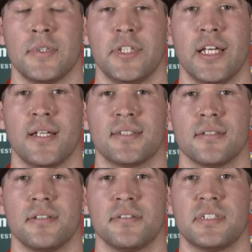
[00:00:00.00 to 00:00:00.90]
Yeah, it's
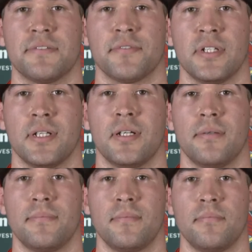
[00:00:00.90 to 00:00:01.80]
a little different.
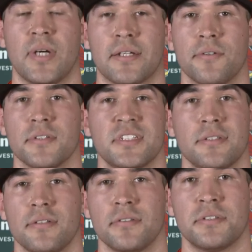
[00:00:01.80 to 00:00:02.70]
Um, my goal
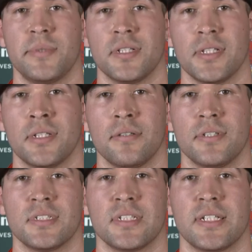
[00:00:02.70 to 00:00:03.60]
still ultimately, though,
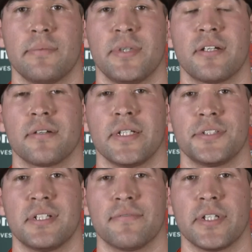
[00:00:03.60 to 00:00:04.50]
is to get better
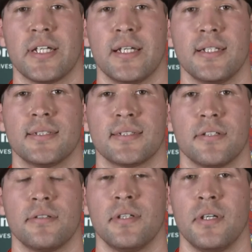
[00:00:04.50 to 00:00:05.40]
each and every day.
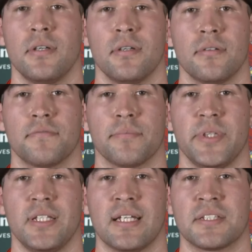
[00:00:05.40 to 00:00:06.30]
So for
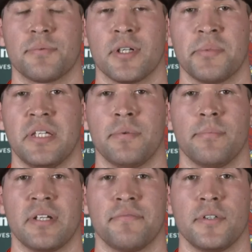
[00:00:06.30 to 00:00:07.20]
me, that's where I'm keeping
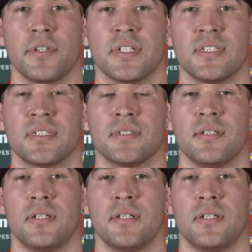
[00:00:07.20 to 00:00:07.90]
my focus.